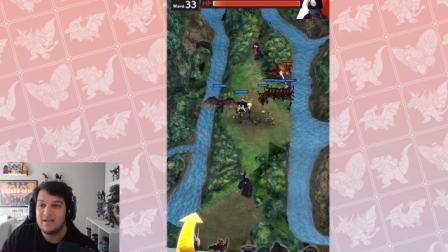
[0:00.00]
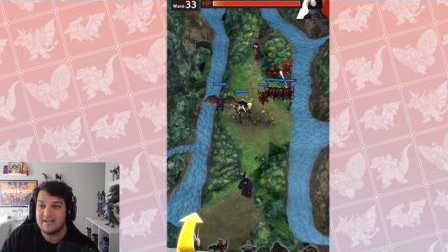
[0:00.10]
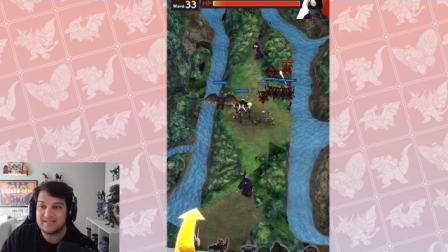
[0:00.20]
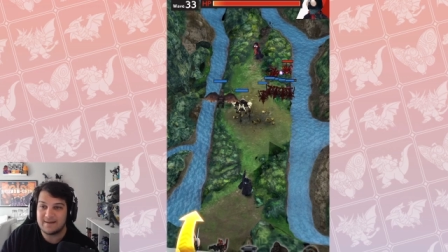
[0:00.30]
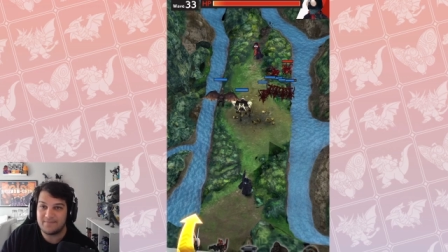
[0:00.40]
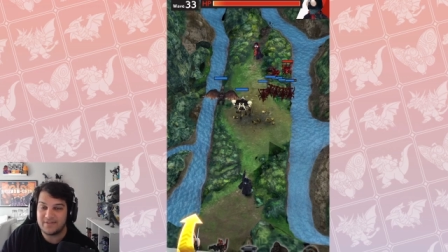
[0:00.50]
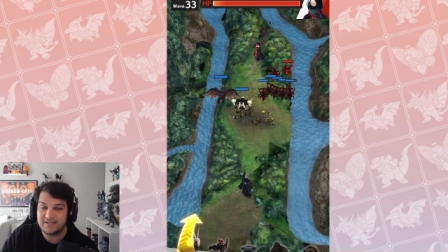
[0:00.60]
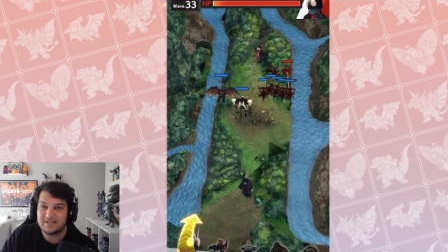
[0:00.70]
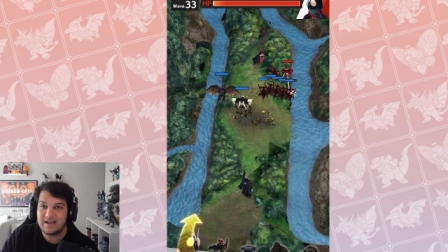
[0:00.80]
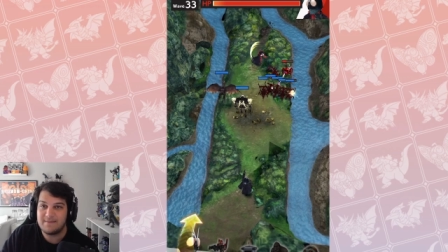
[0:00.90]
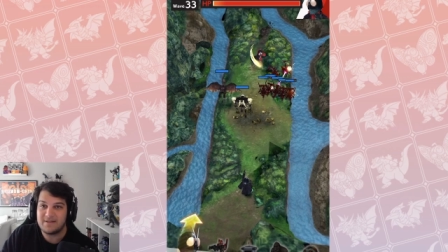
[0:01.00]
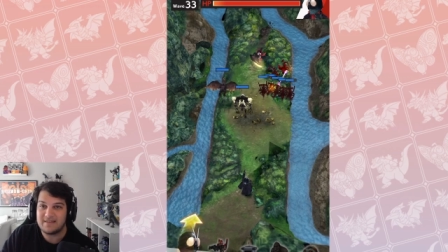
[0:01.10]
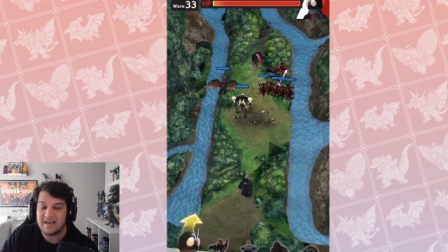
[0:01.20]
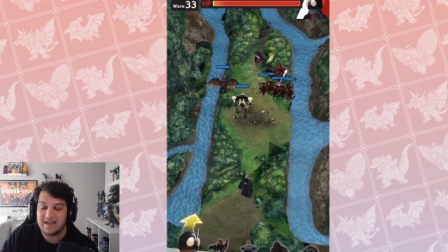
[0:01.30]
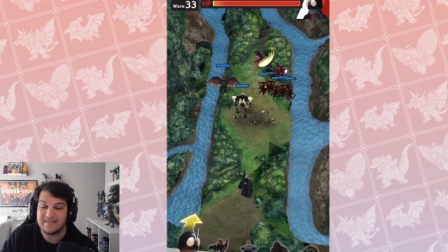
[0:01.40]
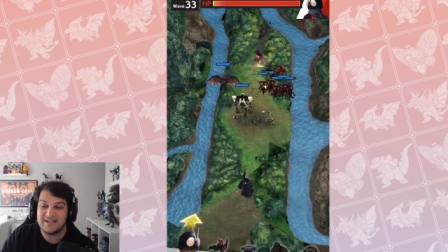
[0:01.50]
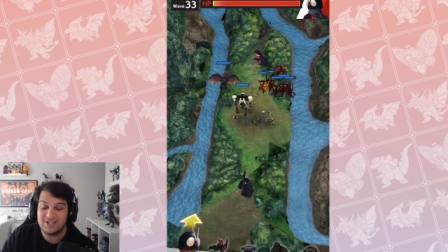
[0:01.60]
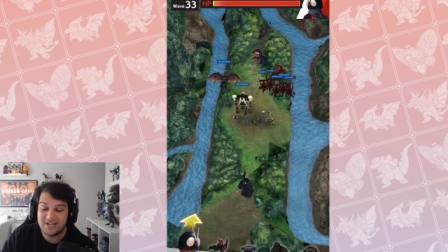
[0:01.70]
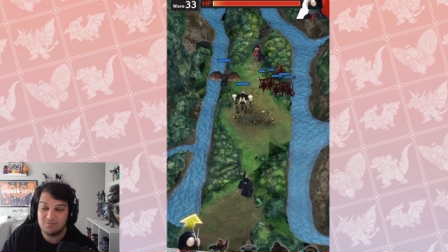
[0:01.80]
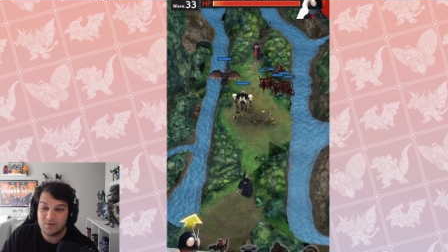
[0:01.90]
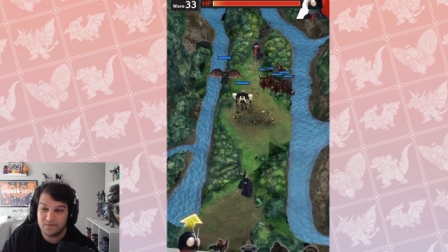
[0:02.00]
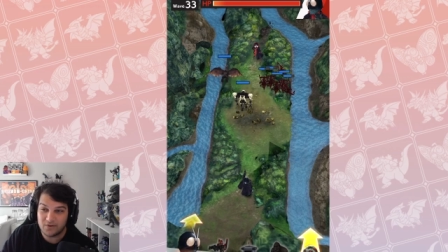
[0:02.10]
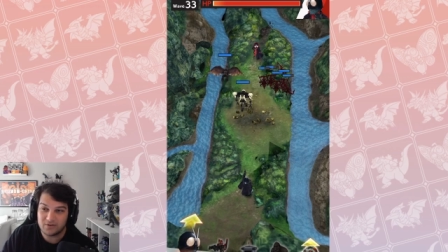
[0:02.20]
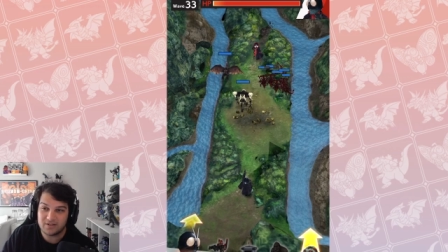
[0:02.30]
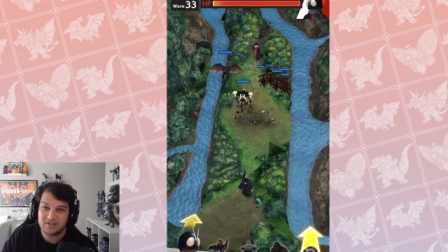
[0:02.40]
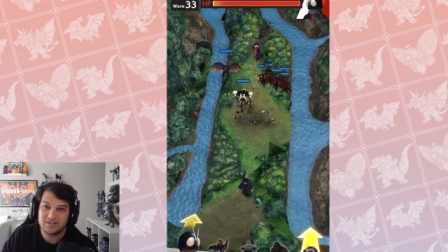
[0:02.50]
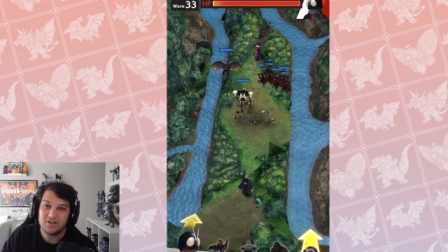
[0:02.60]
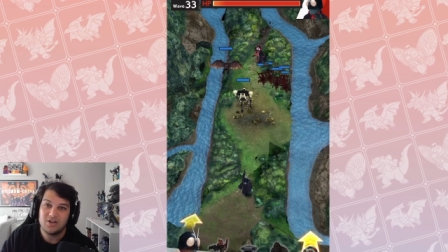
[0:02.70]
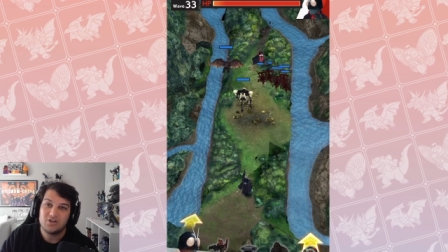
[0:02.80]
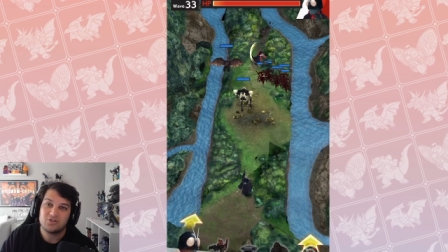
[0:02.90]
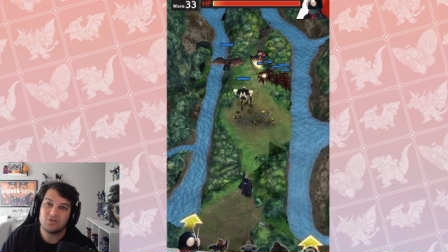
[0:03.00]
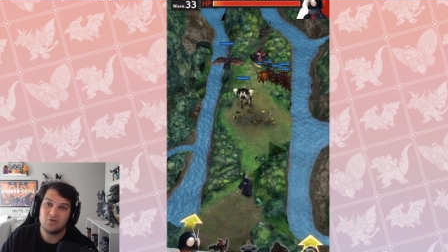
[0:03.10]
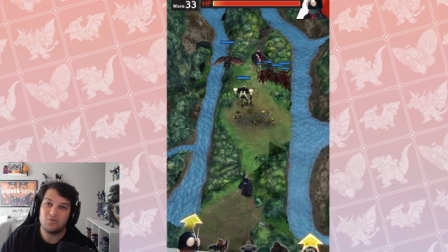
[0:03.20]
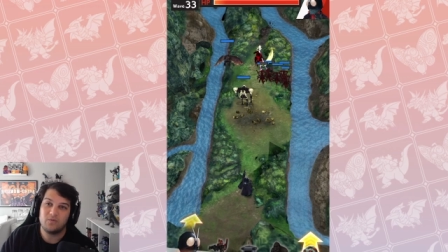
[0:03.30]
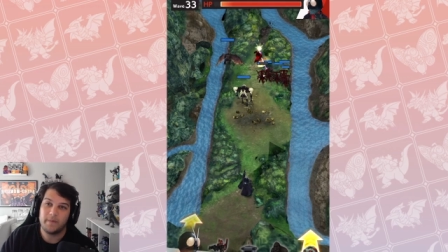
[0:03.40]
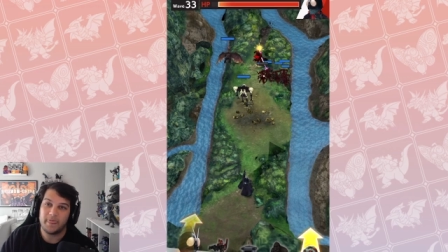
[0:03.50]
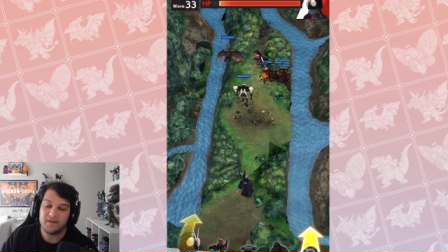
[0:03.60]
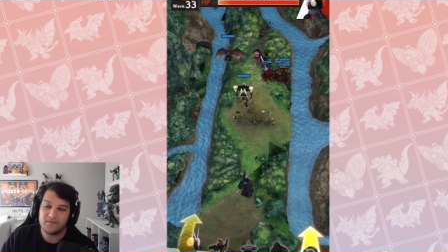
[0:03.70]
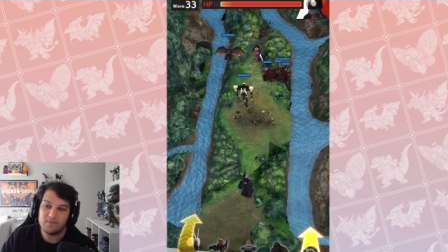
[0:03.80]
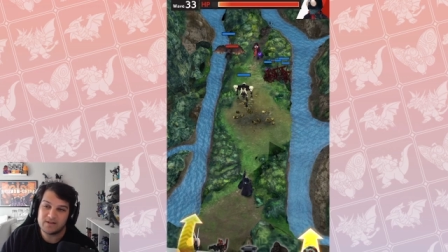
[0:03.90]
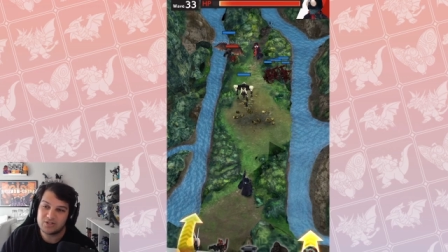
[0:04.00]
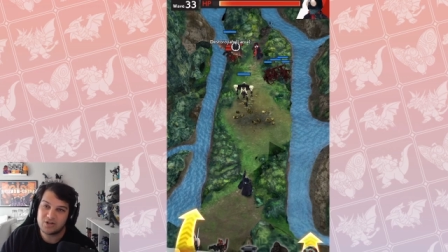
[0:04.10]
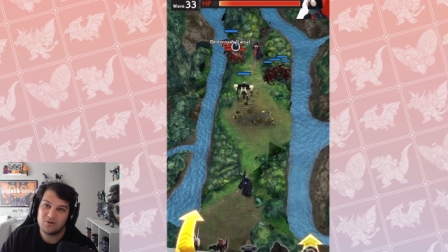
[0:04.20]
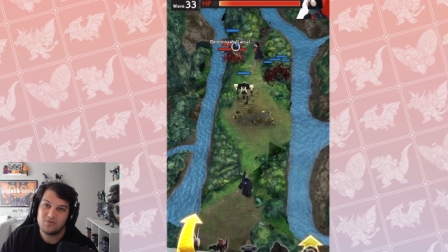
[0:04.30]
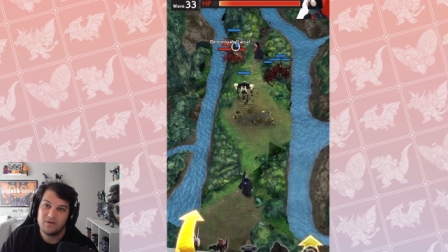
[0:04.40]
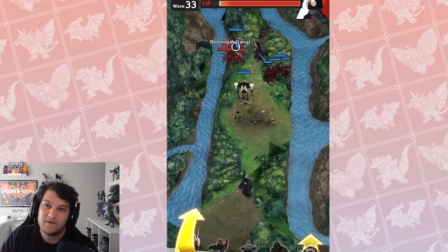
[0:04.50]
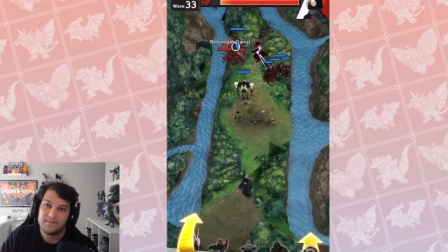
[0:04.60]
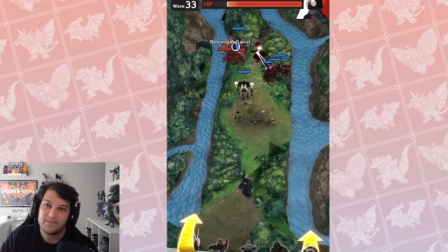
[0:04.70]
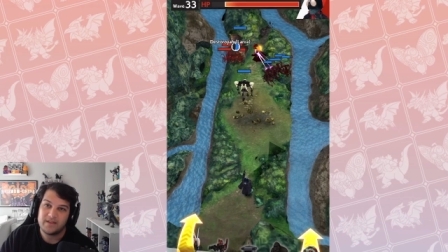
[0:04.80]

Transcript: except this time at the end they did revert this. So a few months ago,